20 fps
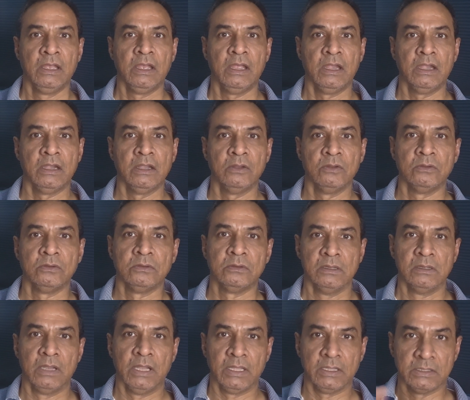and
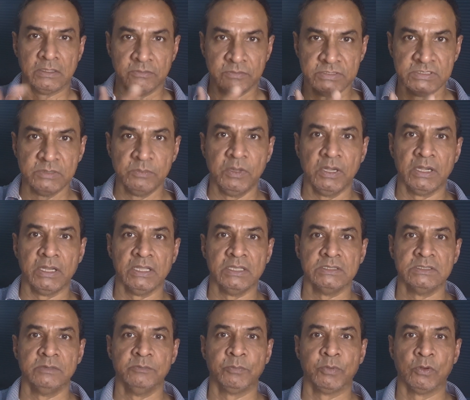like the visibility
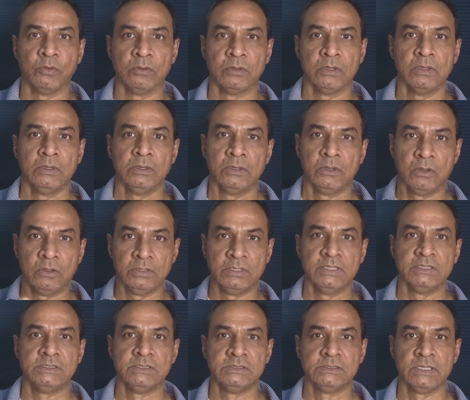is improved, all
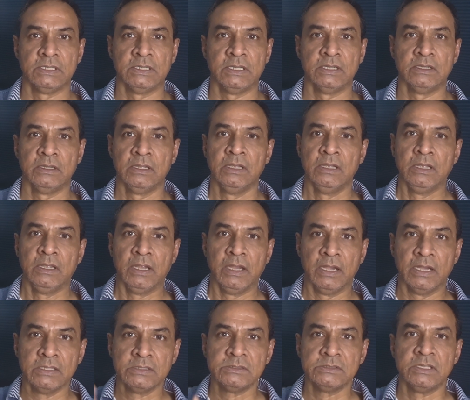these things are done,
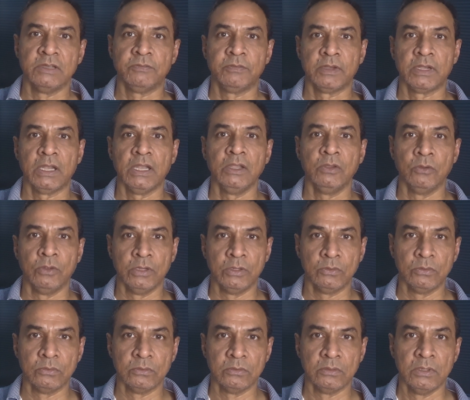it is definitely going
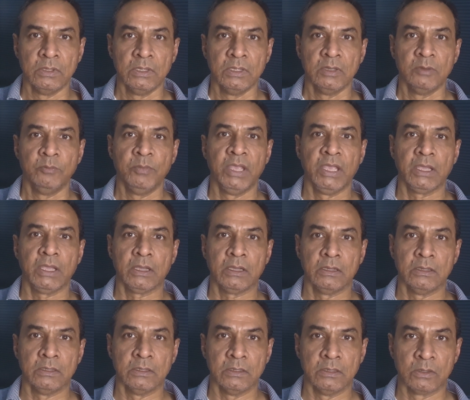to make
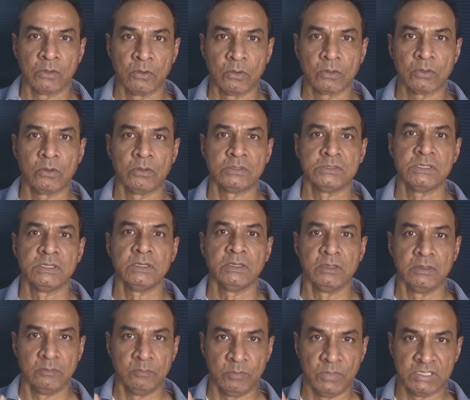road crossing
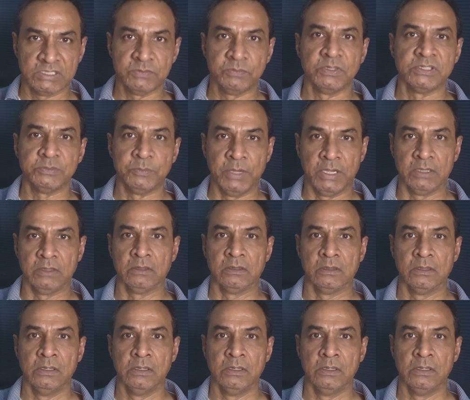much, much better.